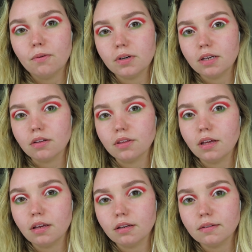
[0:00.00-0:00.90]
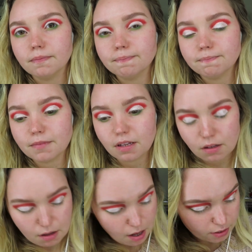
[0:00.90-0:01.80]
What do y'all think?
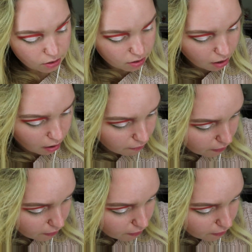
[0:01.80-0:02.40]
I just got